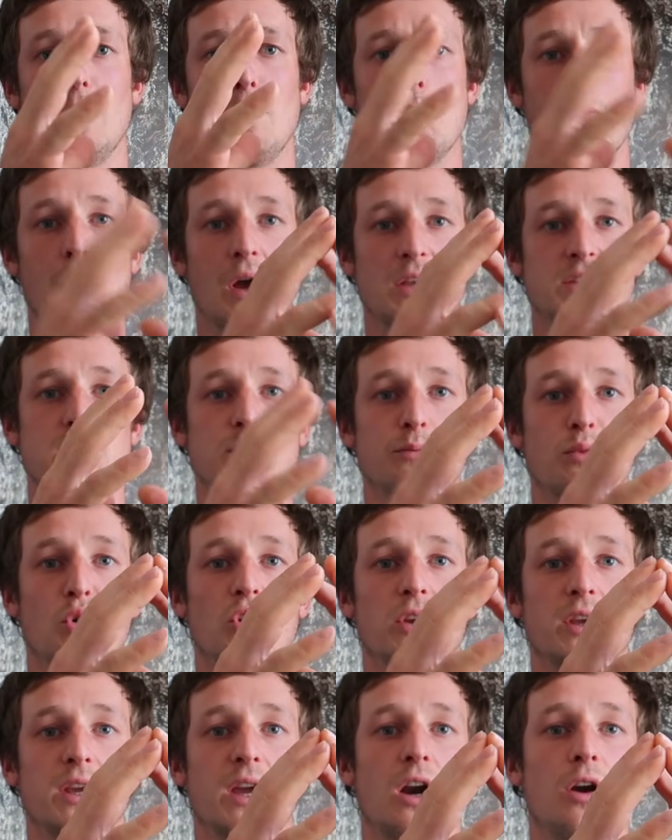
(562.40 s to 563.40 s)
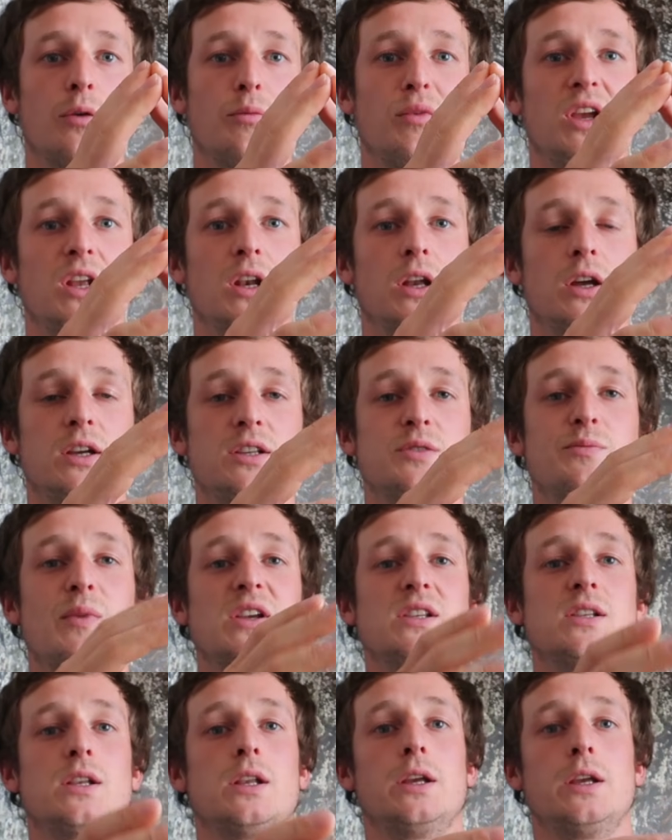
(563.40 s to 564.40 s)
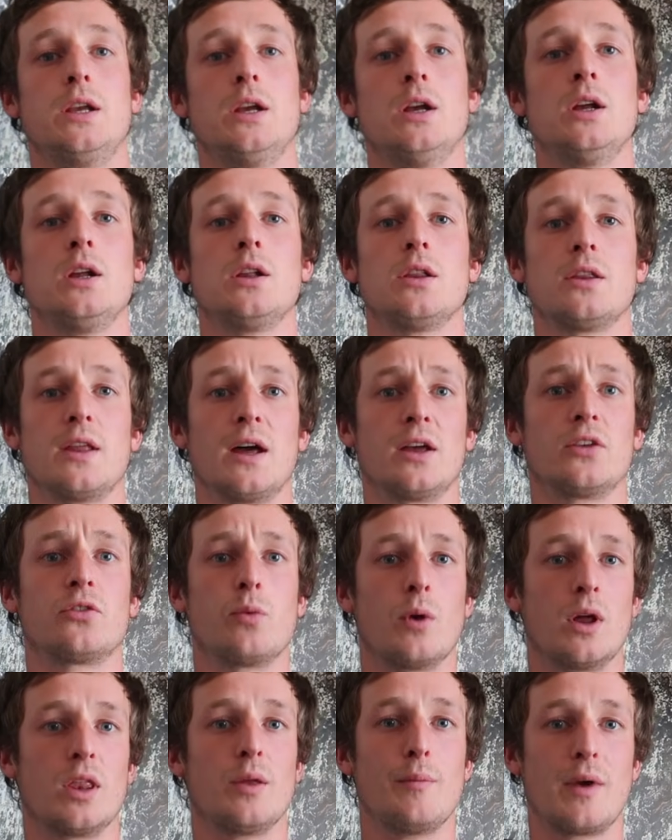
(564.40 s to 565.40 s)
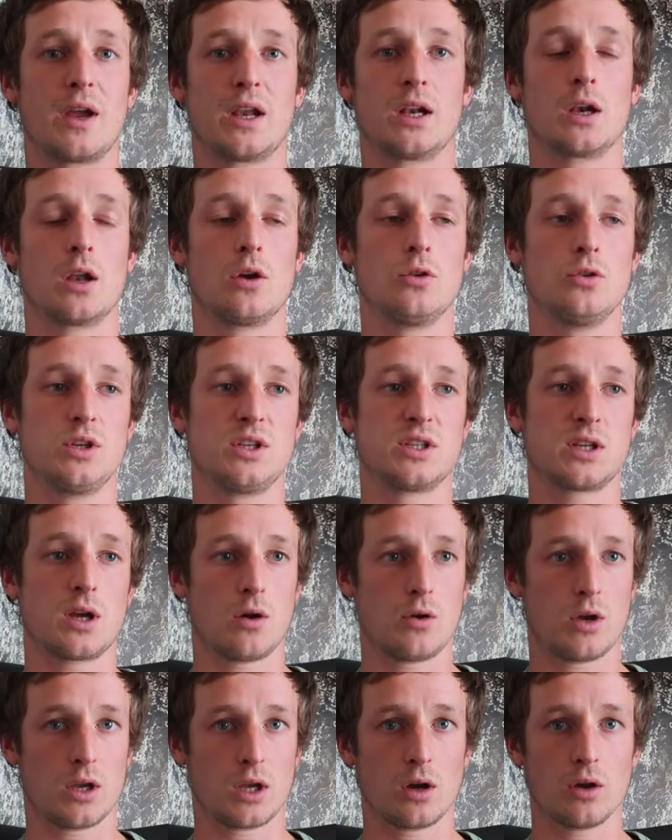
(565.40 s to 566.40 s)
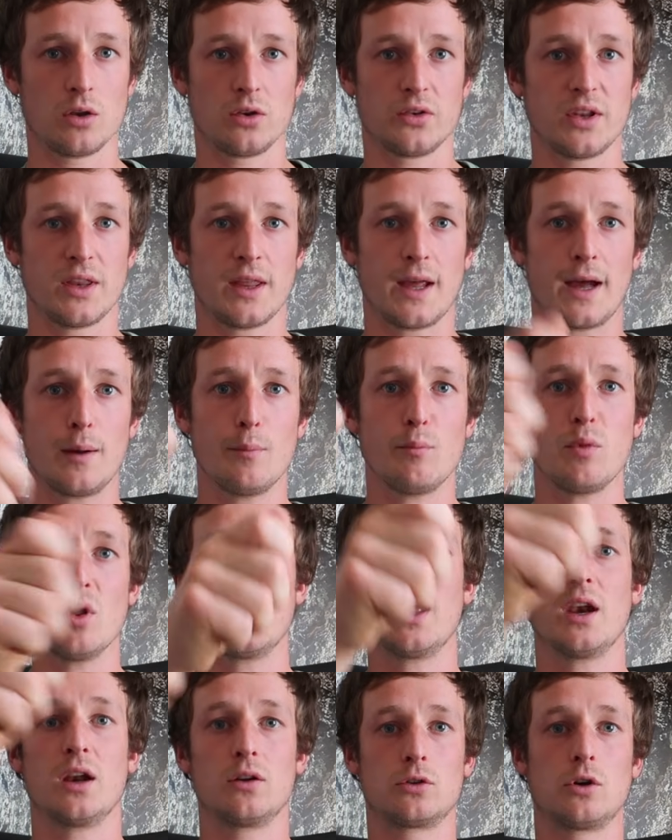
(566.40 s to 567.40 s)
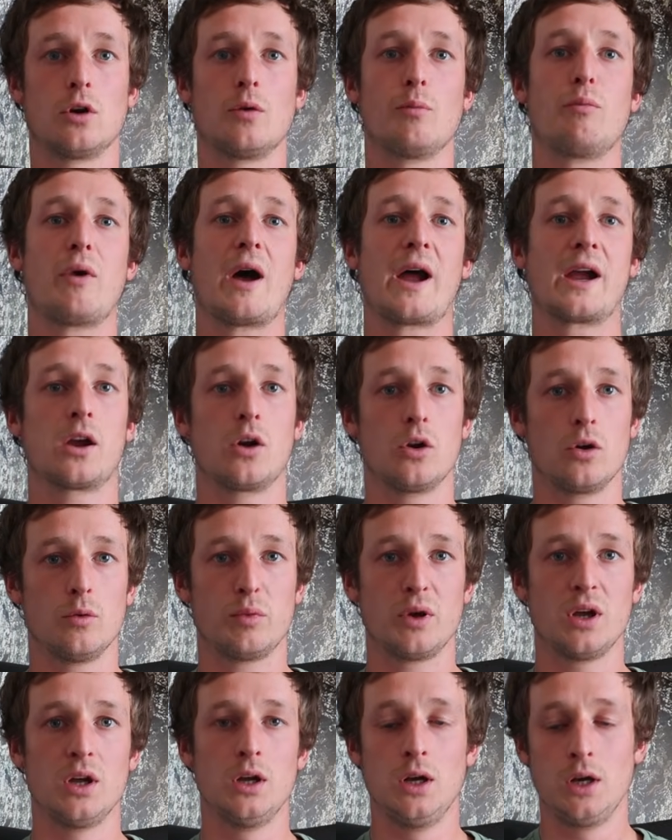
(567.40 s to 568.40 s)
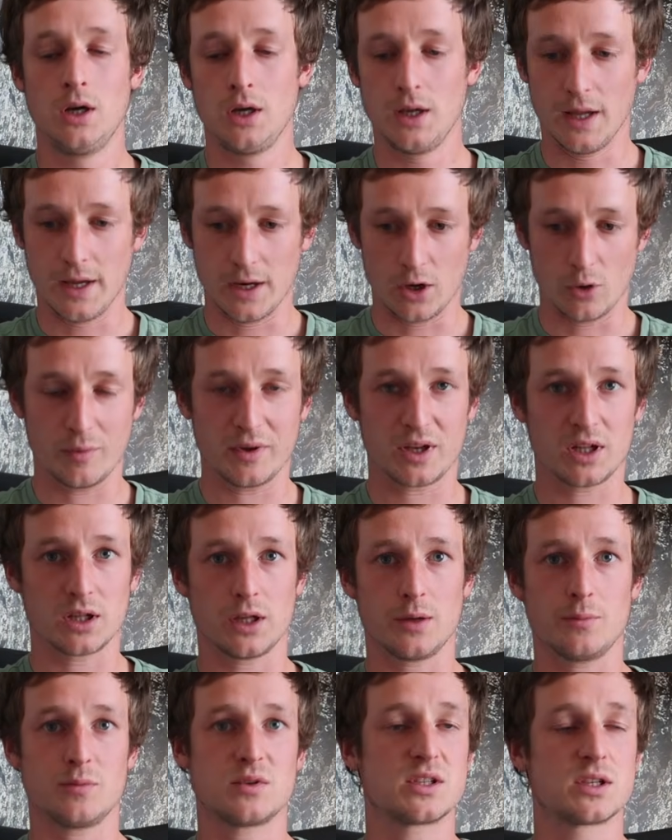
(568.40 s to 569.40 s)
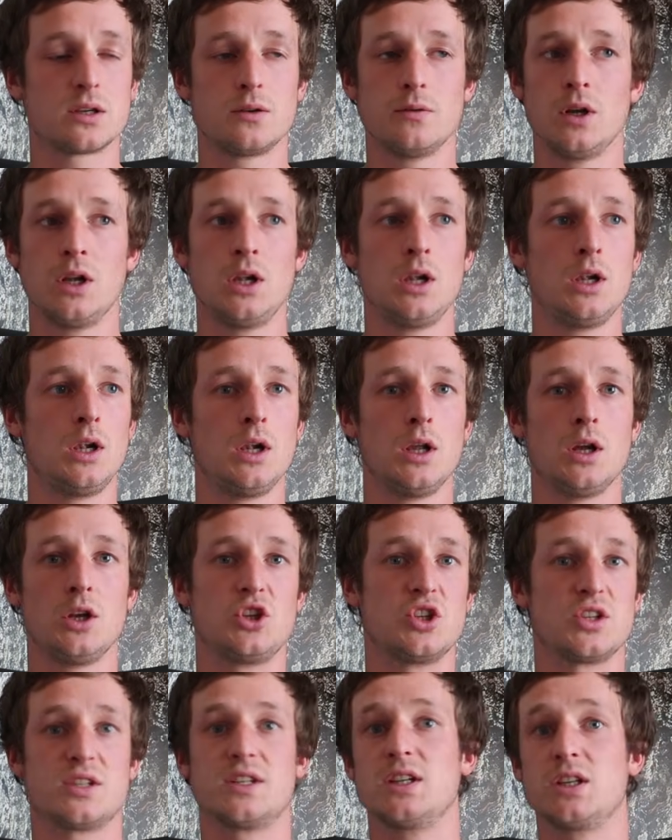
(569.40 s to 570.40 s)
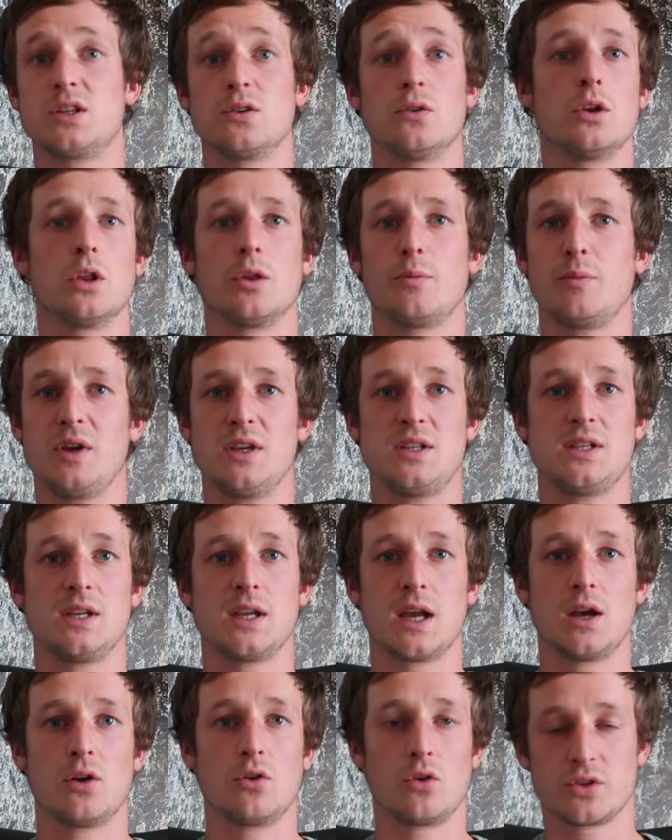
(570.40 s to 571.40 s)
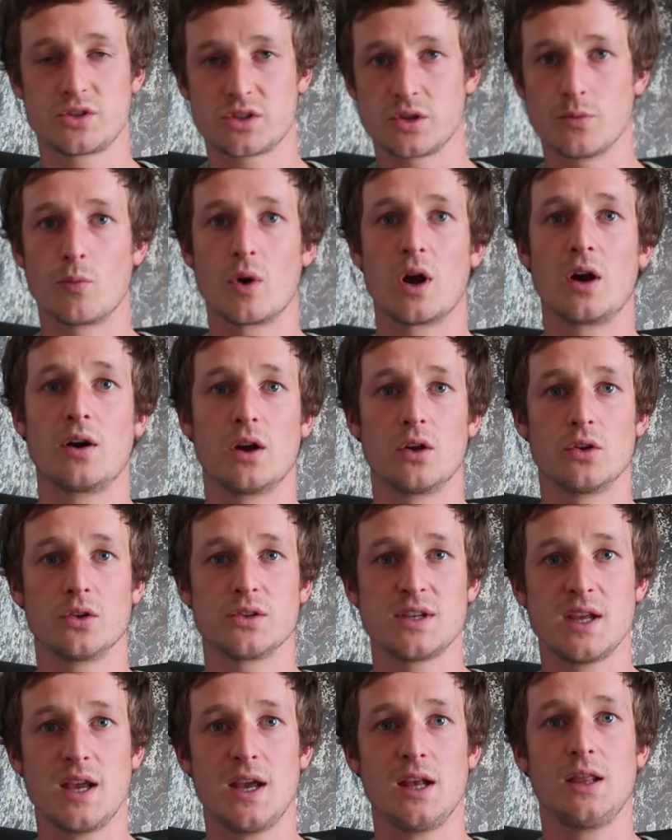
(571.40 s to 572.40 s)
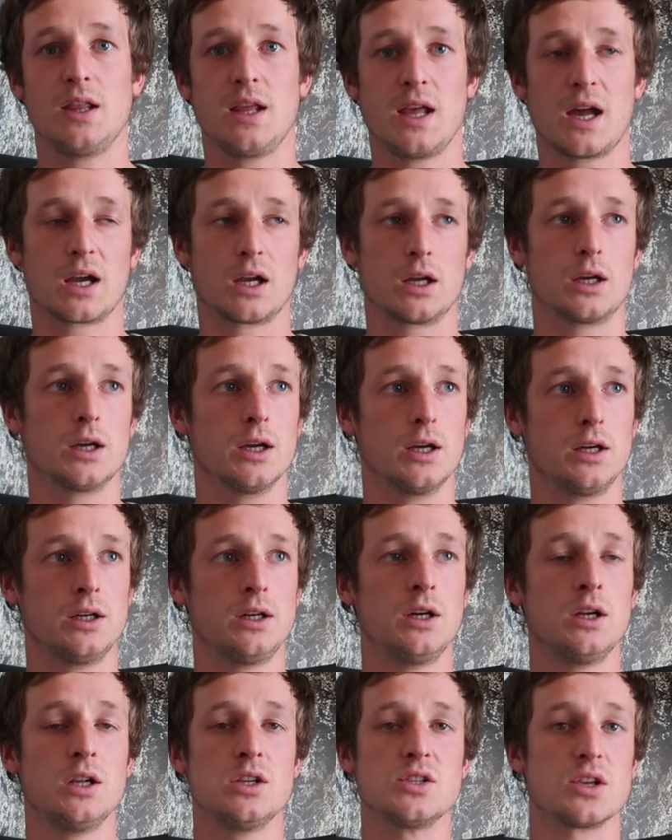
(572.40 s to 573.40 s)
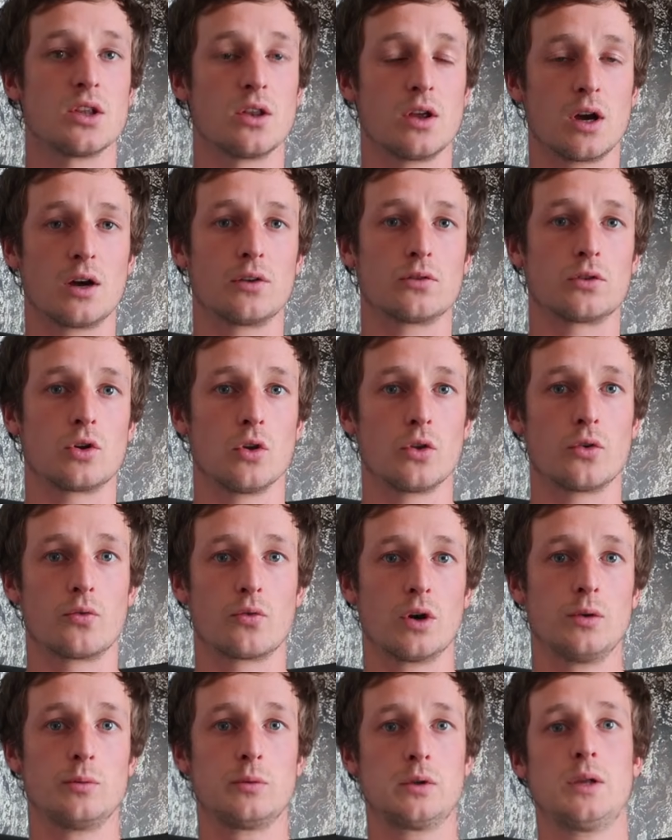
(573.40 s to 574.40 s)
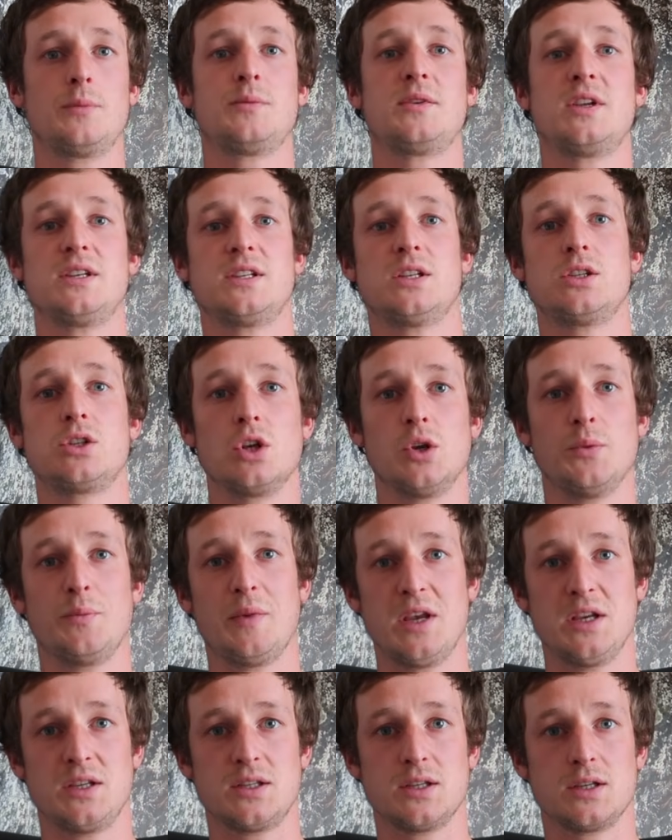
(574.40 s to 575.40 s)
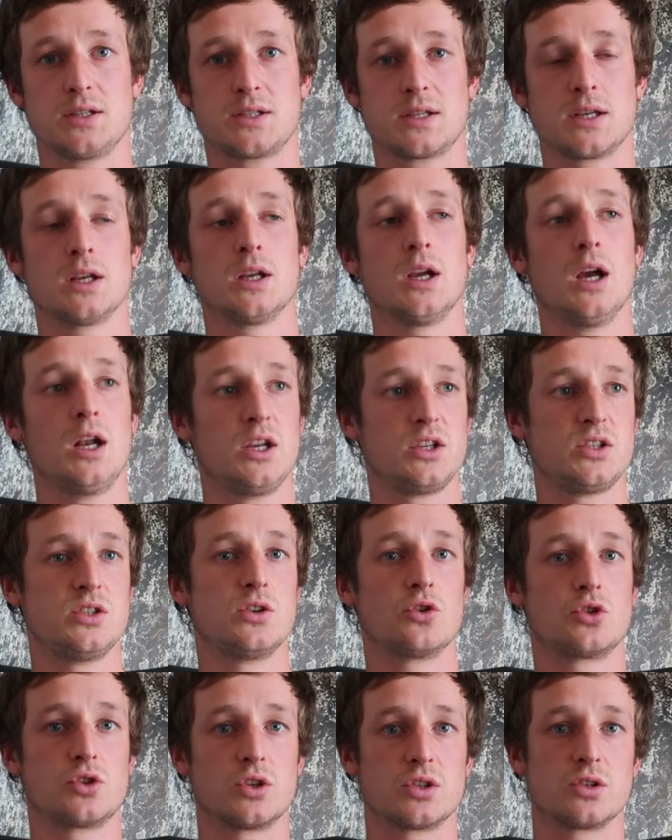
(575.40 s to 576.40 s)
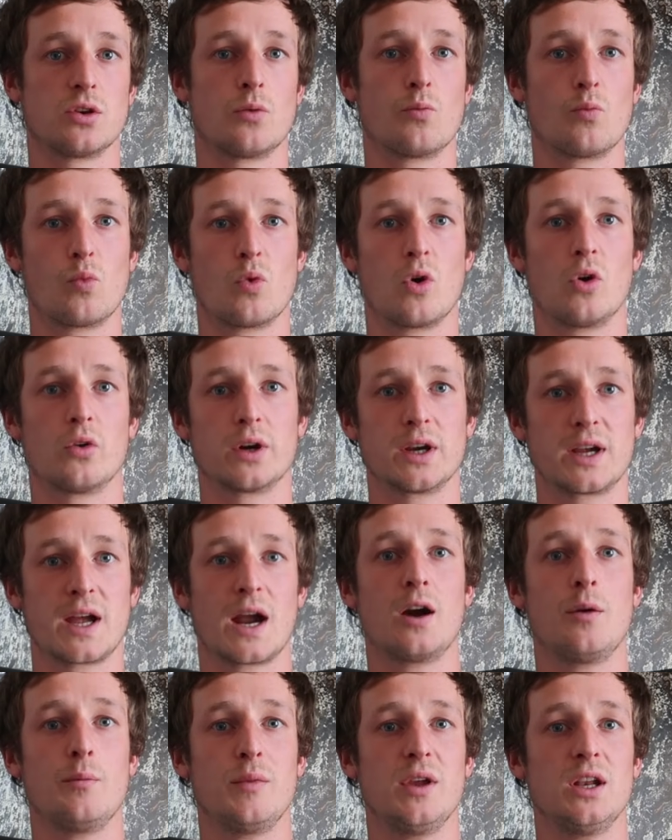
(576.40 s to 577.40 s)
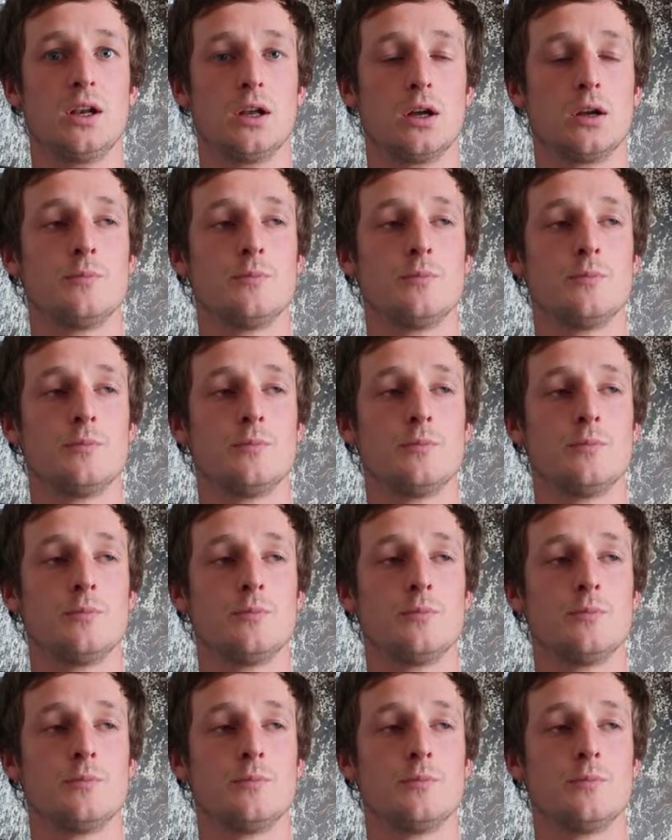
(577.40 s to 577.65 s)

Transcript: master point carabiner. It's basically, that's where the main load is going onto that, but then I've got a backup and it'll be clipped just into another piece of gear or somewhere else in the anchor, so that I've got the rope clipped into 2 pieces and it's not just on one carabiner.